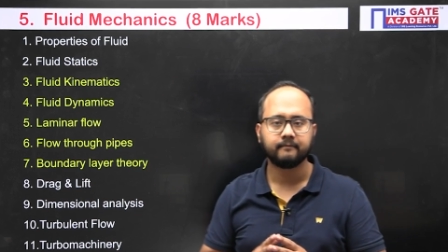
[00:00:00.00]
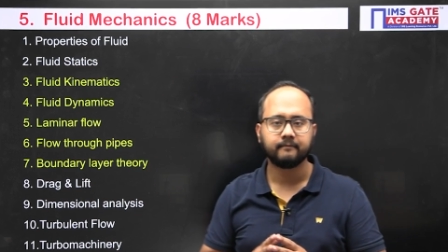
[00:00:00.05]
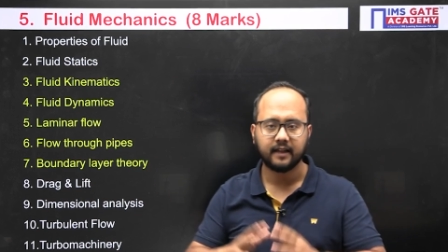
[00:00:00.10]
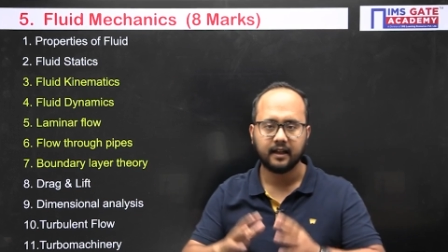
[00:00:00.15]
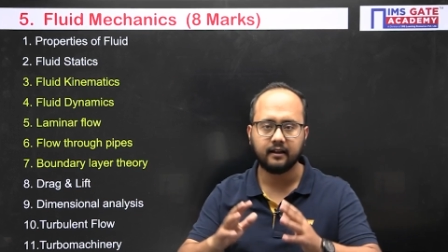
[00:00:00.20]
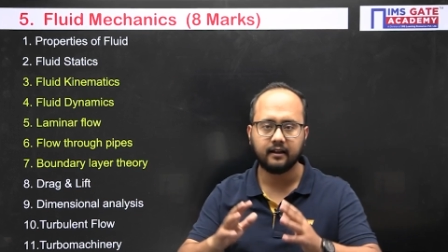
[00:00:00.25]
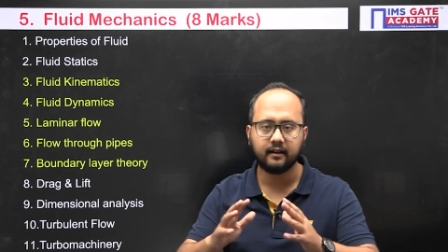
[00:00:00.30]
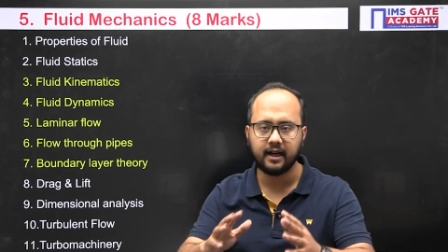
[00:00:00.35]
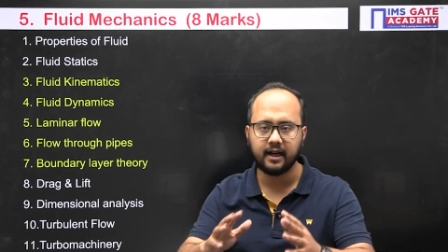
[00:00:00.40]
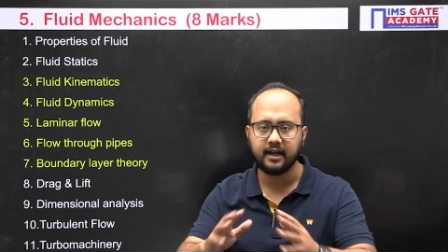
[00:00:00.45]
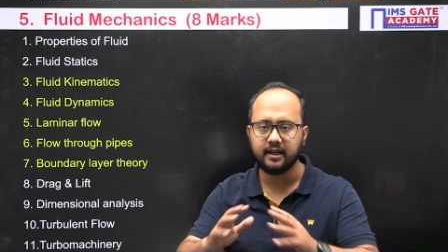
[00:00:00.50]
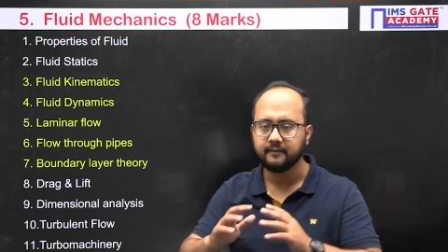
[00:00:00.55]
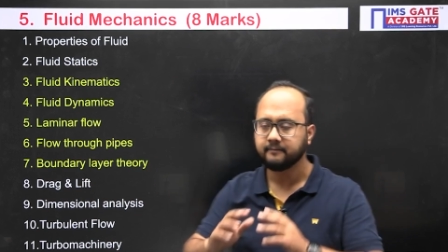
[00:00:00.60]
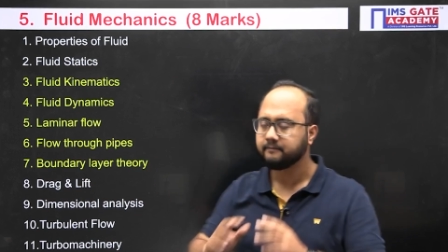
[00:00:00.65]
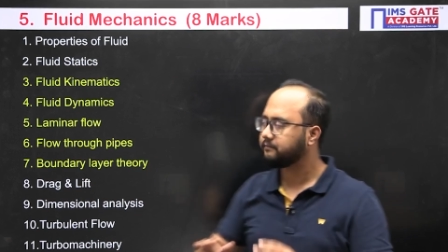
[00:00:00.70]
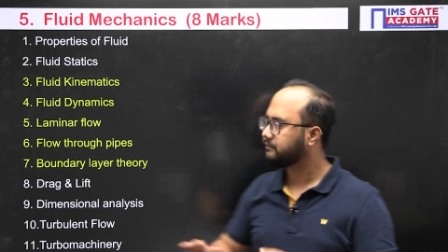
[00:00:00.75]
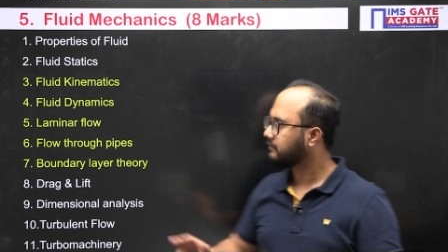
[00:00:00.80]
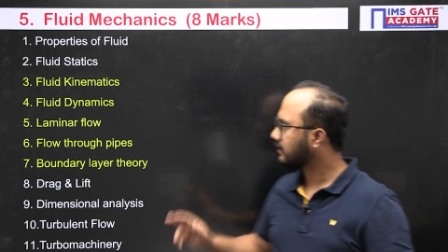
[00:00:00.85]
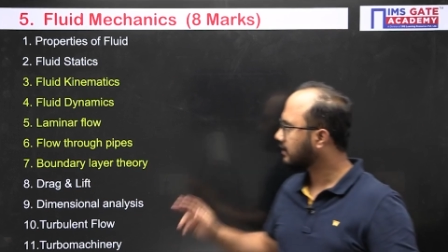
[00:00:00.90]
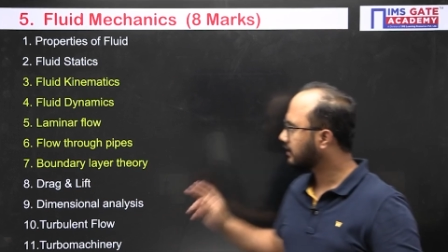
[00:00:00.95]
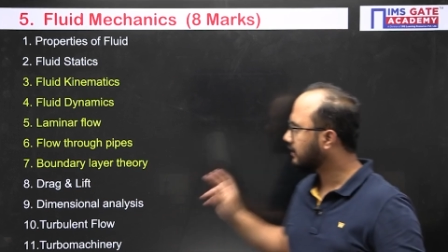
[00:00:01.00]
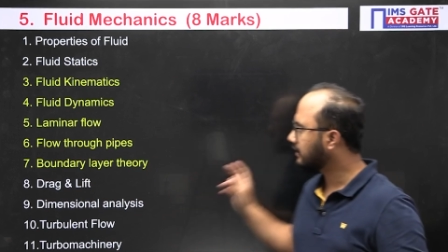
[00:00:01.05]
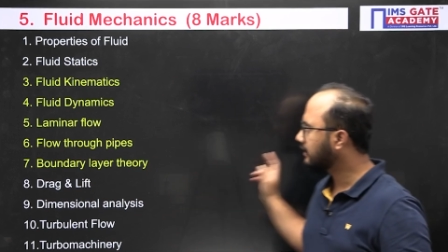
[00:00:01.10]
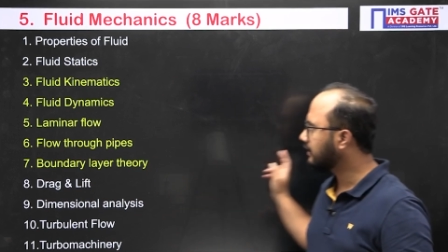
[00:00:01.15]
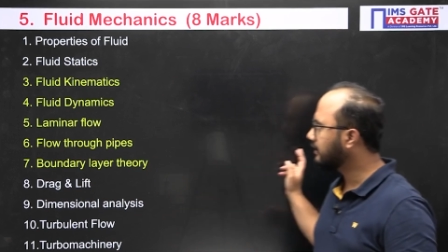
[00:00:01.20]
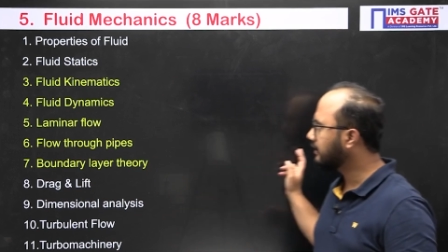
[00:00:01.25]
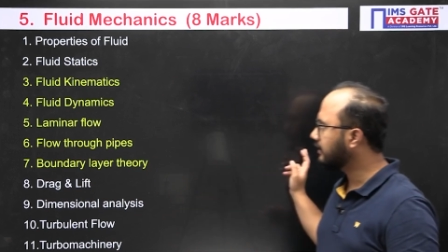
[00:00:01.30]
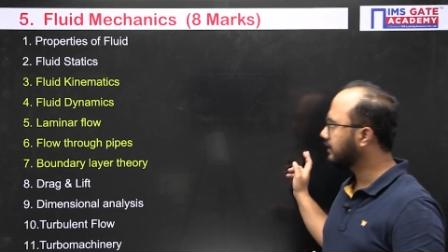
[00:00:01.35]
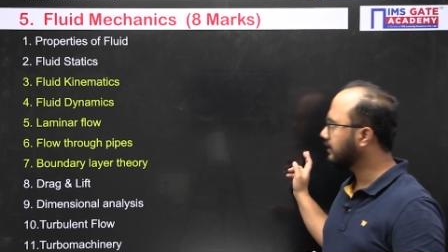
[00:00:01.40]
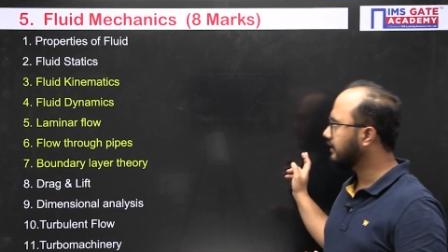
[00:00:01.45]
Right.
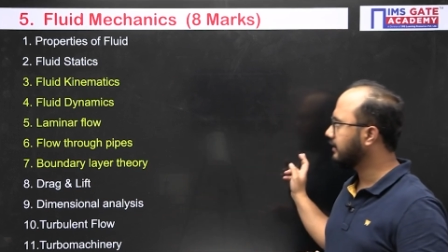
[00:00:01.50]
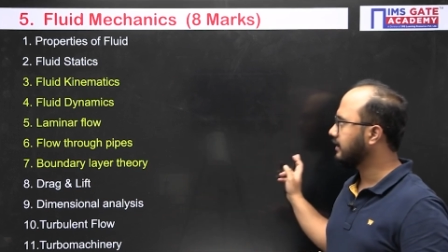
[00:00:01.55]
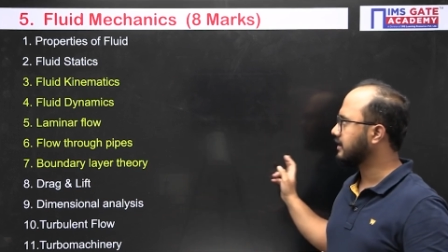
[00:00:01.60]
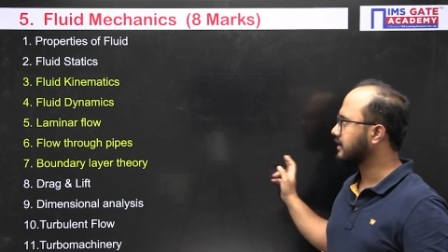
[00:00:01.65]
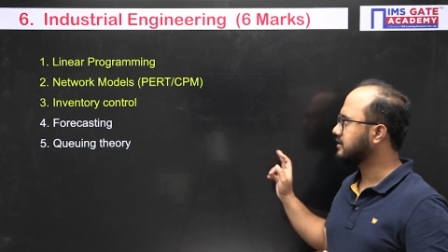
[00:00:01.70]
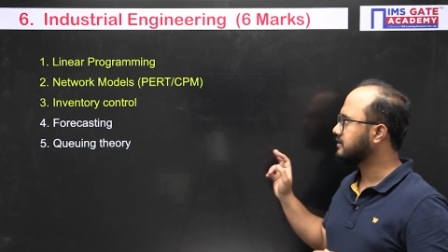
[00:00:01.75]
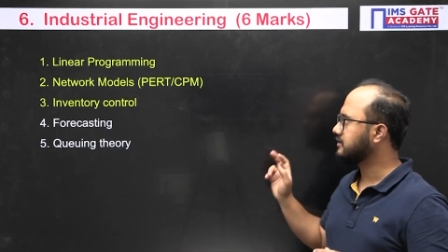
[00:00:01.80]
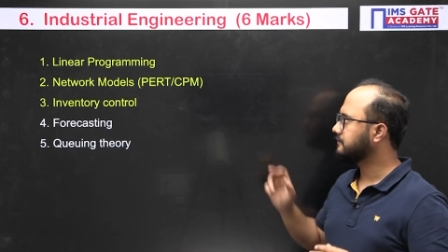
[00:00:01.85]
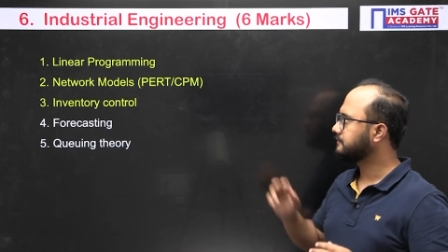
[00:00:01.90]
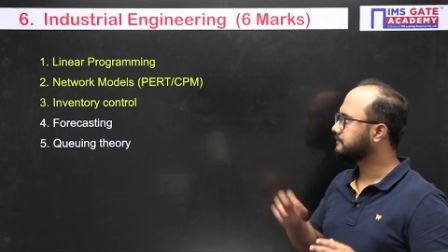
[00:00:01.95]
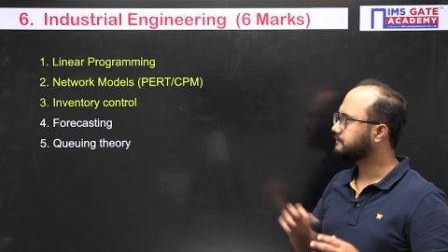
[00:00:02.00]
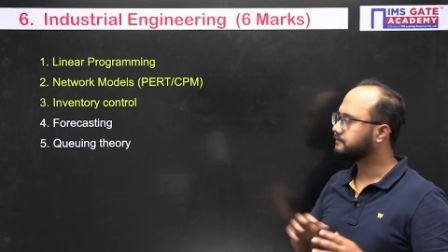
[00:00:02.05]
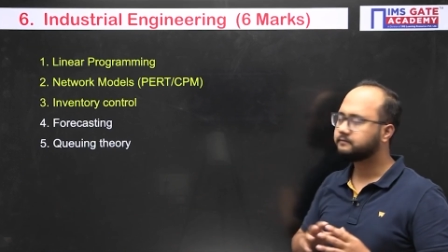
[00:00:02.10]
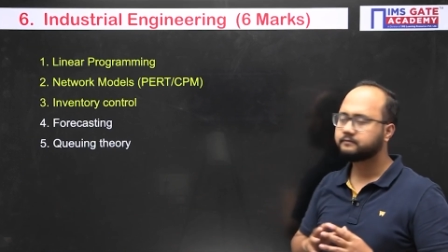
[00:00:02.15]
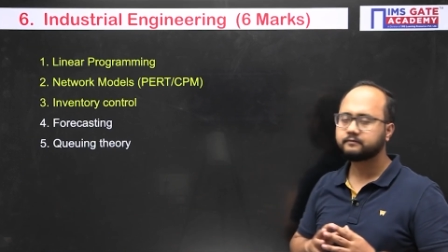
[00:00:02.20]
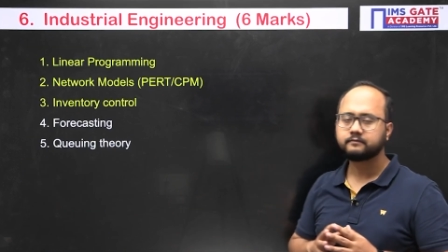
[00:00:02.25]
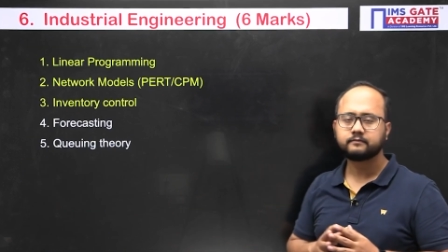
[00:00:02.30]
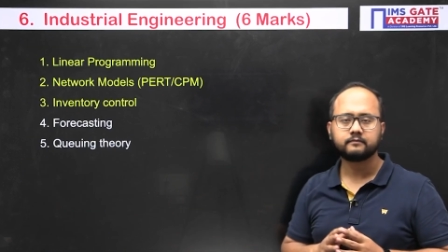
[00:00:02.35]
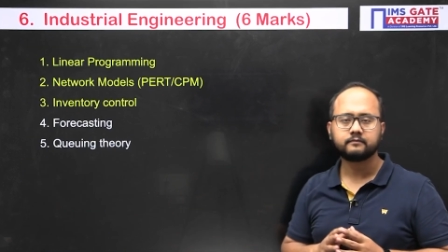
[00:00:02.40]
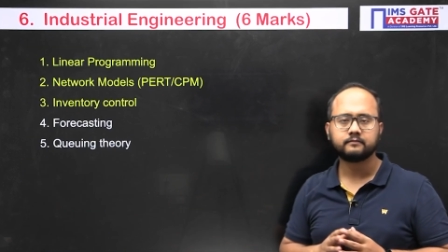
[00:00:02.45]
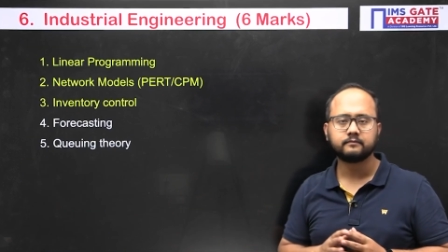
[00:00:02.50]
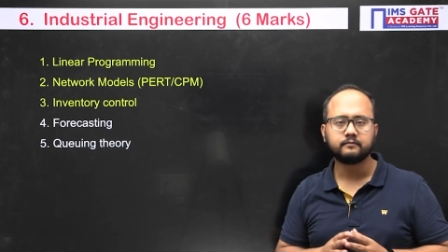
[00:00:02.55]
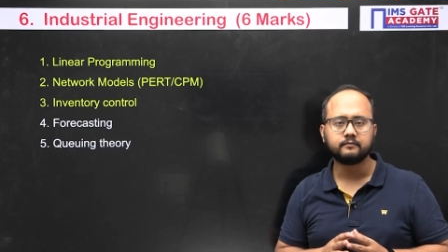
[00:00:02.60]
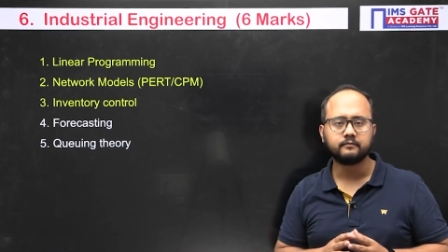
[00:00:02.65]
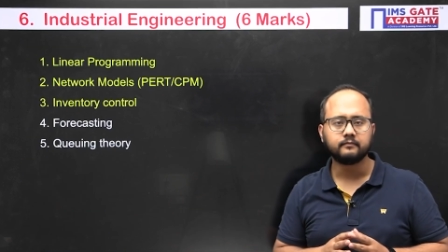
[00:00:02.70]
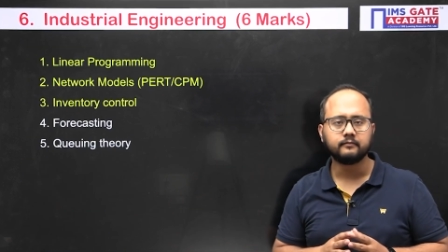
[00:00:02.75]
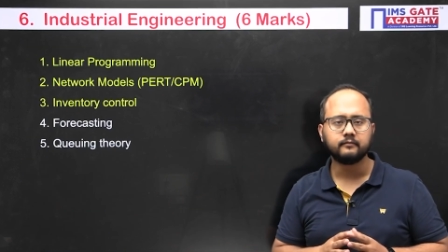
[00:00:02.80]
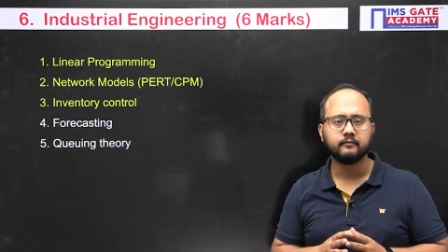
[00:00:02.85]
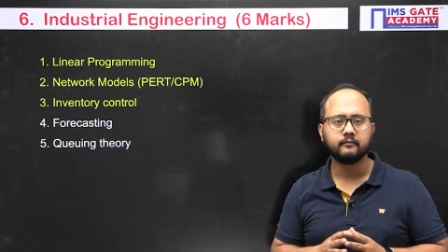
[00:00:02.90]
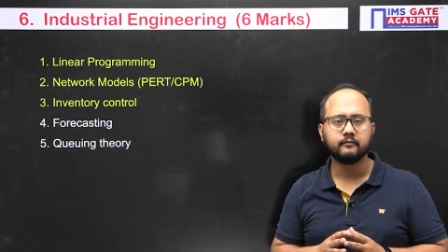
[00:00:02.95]
Next,
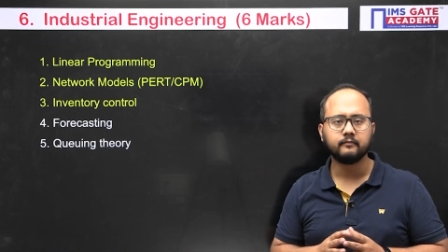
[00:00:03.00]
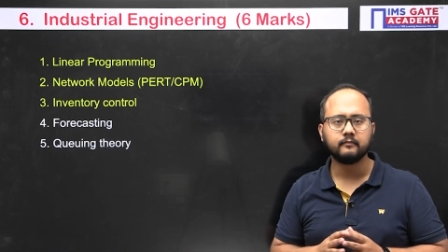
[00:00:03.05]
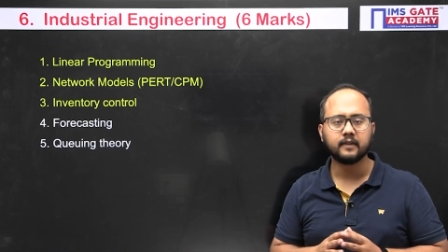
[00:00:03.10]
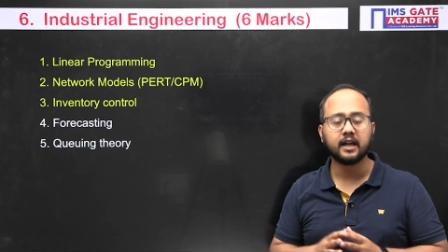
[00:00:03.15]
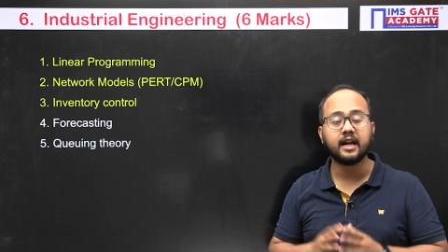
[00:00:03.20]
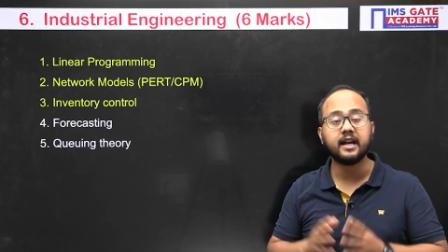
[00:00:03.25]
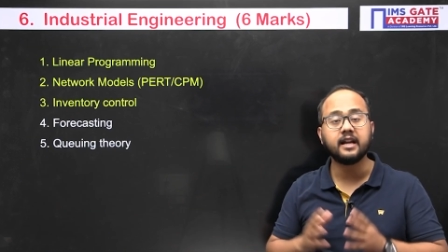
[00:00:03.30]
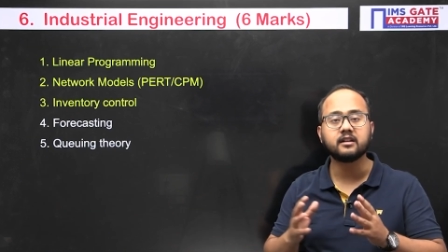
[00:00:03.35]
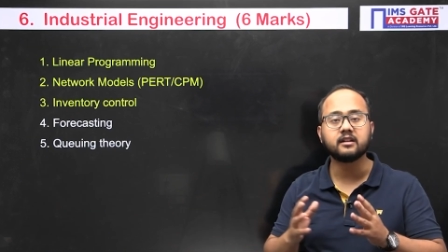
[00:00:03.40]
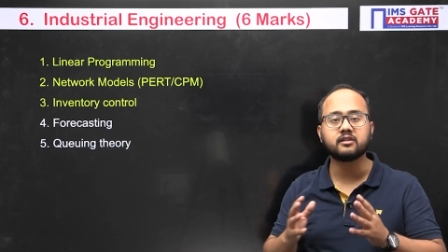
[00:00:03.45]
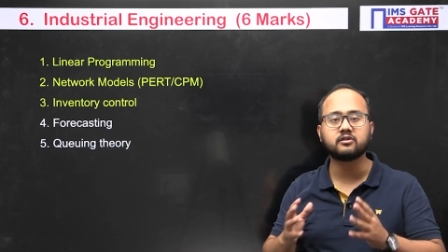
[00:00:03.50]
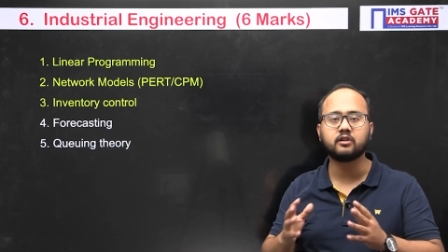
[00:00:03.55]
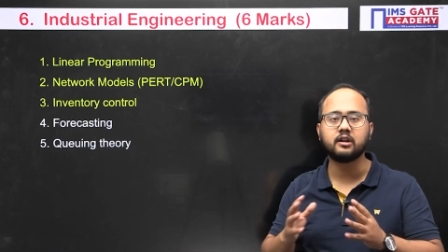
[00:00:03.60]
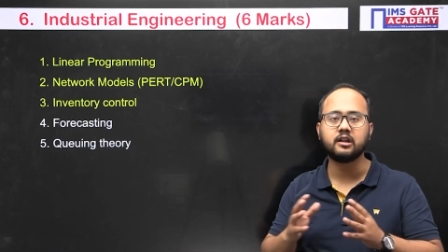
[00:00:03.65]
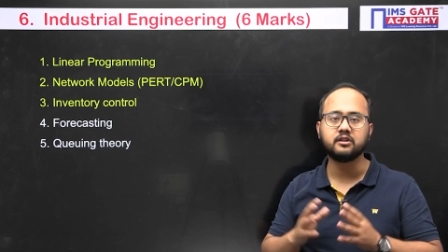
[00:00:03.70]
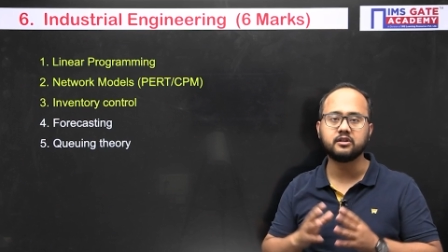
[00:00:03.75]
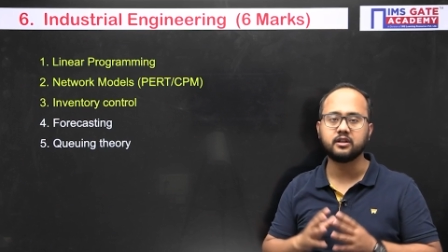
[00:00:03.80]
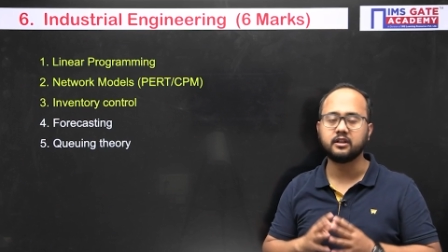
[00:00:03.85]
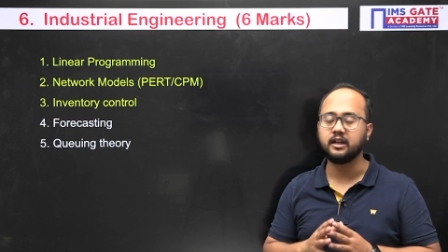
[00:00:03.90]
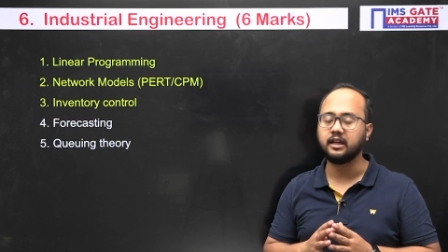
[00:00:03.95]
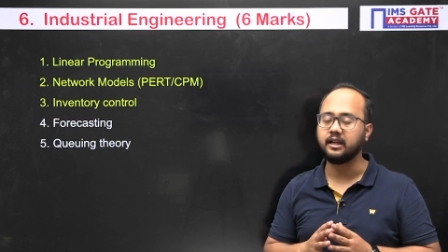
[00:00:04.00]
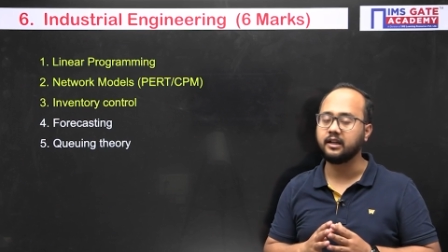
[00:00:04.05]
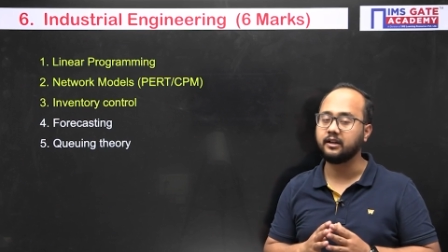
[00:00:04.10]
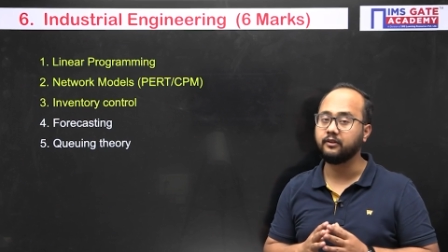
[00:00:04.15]
industrial engineering.